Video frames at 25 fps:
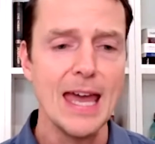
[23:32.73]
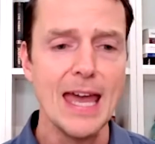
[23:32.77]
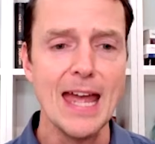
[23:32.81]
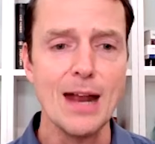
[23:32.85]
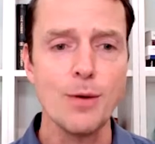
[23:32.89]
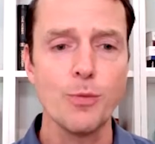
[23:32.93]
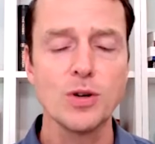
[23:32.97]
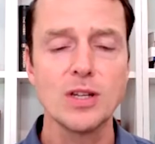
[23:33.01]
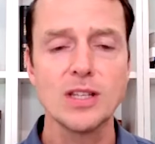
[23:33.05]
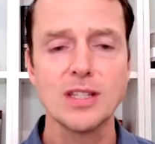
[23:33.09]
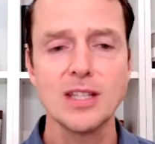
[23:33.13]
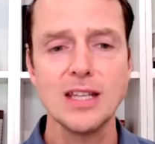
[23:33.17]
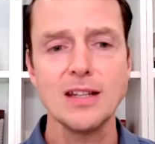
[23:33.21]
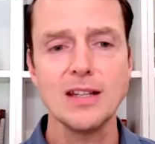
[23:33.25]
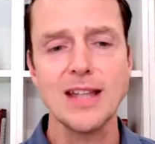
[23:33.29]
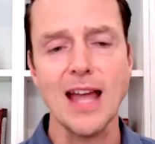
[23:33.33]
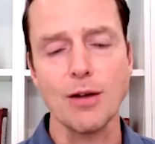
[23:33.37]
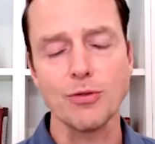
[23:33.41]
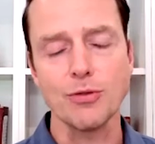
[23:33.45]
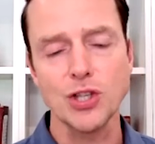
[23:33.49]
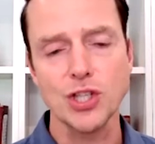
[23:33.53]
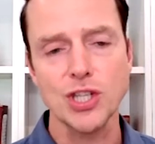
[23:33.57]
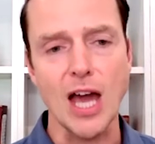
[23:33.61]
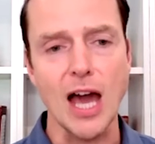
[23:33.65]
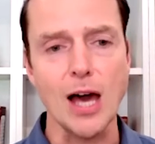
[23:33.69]
And we're seeing
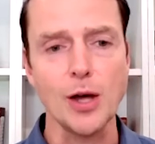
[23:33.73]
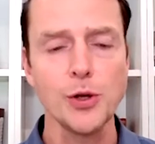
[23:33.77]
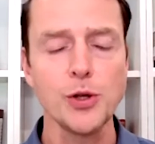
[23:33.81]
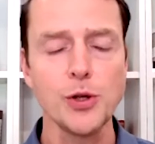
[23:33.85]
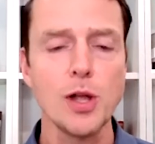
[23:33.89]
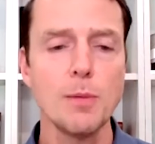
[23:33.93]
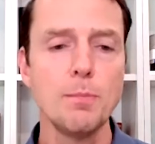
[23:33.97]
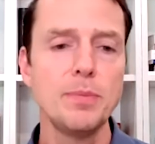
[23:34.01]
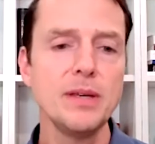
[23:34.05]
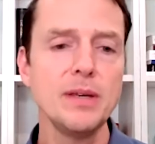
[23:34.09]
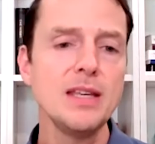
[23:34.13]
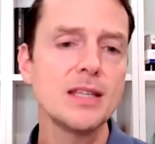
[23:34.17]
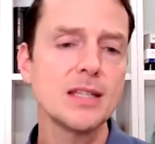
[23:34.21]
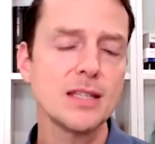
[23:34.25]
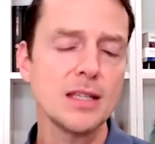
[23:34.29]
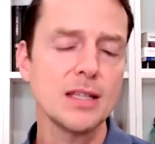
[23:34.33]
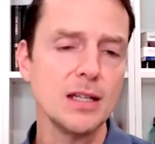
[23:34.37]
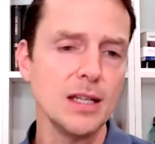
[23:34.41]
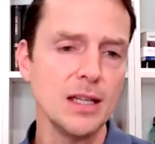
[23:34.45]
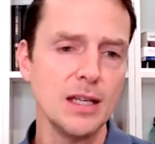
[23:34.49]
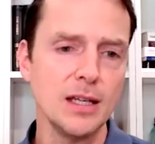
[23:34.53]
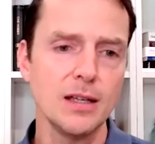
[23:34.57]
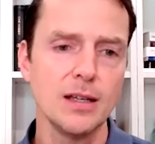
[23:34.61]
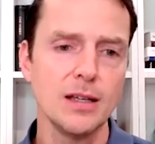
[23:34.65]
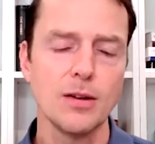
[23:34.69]
now childhood
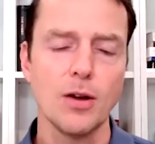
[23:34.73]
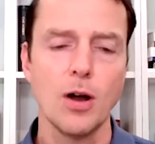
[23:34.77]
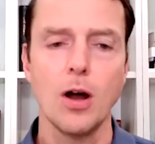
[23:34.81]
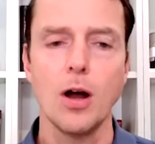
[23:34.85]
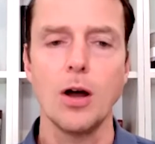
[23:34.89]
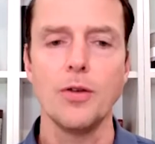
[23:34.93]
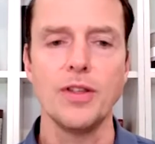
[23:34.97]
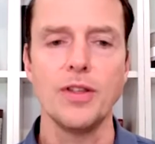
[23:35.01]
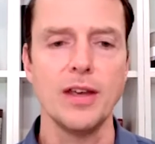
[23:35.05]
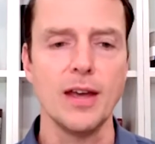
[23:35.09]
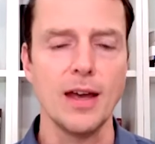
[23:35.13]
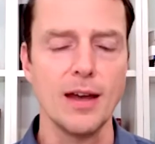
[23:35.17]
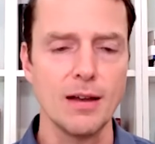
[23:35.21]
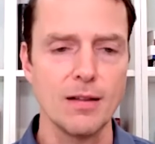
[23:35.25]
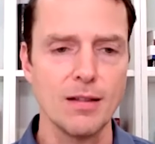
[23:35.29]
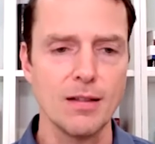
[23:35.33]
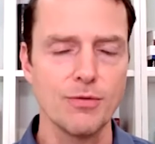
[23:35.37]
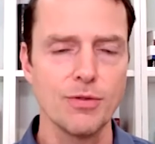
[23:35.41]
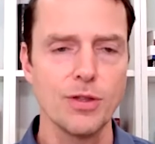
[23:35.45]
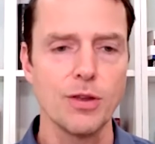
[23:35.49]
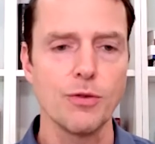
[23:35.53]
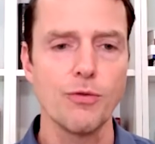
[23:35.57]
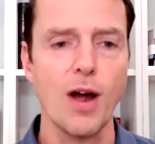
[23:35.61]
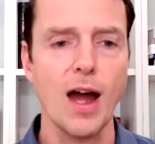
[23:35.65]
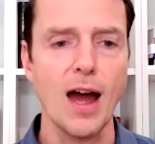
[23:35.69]
obesity on the,
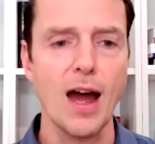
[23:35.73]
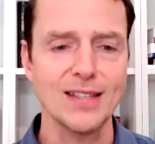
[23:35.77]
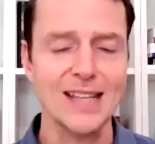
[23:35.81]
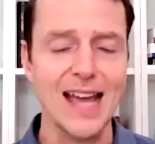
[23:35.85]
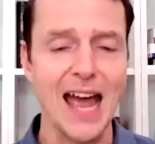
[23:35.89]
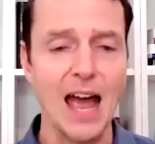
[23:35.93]
the rise.